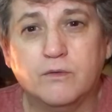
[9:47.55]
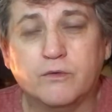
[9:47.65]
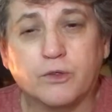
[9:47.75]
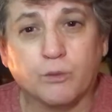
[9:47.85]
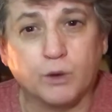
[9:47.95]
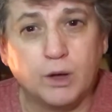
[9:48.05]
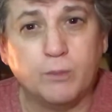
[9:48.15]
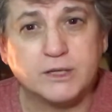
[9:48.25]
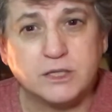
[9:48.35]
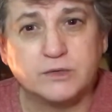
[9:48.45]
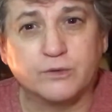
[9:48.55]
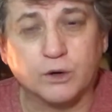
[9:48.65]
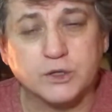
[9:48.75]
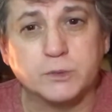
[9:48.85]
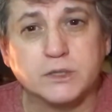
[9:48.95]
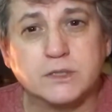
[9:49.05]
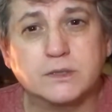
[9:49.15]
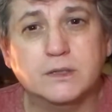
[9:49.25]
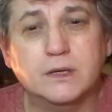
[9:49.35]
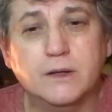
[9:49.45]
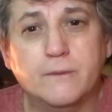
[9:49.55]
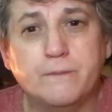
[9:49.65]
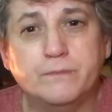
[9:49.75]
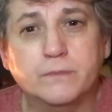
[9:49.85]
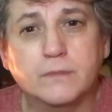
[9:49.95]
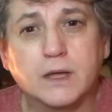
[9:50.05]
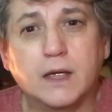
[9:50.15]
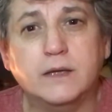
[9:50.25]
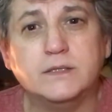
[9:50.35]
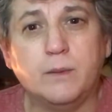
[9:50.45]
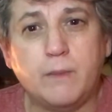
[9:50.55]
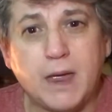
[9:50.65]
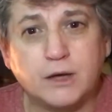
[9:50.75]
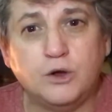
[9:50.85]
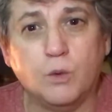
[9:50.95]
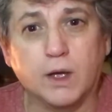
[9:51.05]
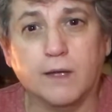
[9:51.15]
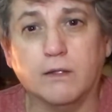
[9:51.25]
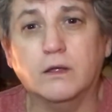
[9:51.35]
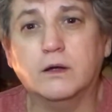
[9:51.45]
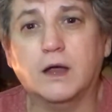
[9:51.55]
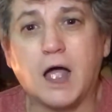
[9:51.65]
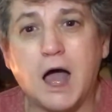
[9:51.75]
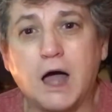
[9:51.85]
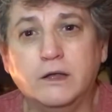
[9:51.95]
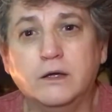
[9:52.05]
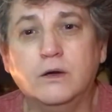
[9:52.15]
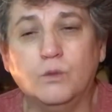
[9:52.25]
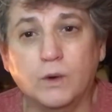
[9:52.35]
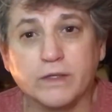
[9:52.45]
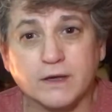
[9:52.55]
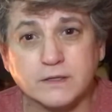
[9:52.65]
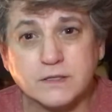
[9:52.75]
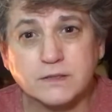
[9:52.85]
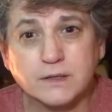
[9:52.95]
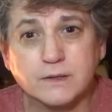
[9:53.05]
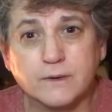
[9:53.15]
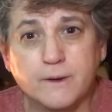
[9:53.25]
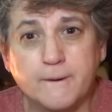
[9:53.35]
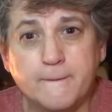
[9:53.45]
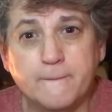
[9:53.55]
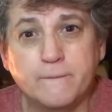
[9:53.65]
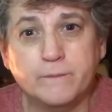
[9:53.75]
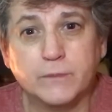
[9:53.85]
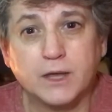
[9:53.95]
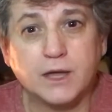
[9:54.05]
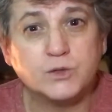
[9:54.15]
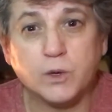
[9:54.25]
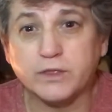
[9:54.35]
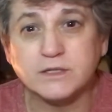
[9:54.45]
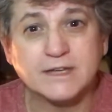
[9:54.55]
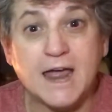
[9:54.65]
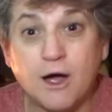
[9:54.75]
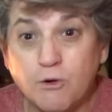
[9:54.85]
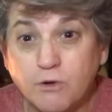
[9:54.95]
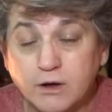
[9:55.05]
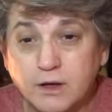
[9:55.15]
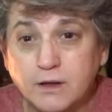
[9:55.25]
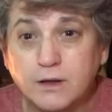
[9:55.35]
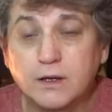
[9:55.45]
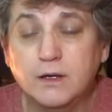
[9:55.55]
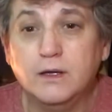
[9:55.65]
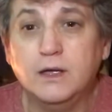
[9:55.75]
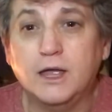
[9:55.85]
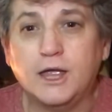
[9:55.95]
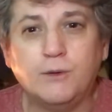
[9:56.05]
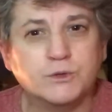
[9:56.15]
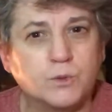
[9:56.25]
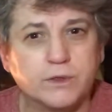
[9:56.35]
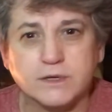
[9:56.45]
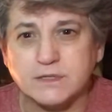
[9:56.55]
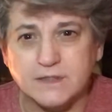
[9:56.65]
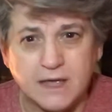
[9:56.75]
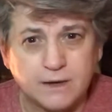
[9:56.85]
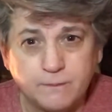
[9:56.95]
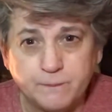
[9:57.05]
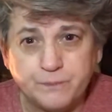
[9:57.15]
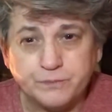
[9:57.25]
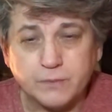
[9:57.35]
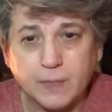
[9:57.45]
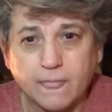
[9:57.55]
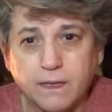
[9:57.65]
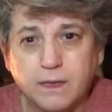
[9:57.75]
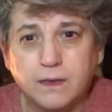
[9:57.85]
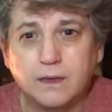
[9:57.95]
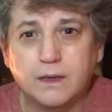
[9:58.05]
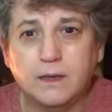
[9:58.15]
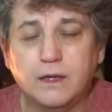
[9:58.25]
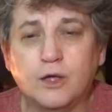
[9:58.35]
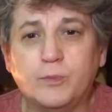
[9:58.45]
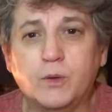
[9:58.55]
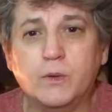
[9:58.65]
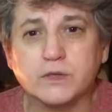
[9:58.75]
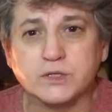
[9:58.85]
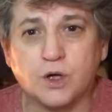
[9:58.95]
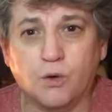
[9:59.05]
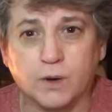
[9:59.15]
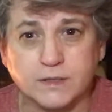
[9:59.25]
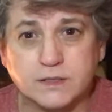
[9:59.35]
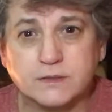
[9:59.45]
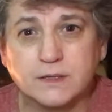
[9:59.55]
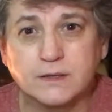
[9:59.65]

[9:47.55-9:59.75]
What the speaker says: For the real message of Christmas is Emmanuel, God with us. He's with us now. He was with us then. He'll be with us always.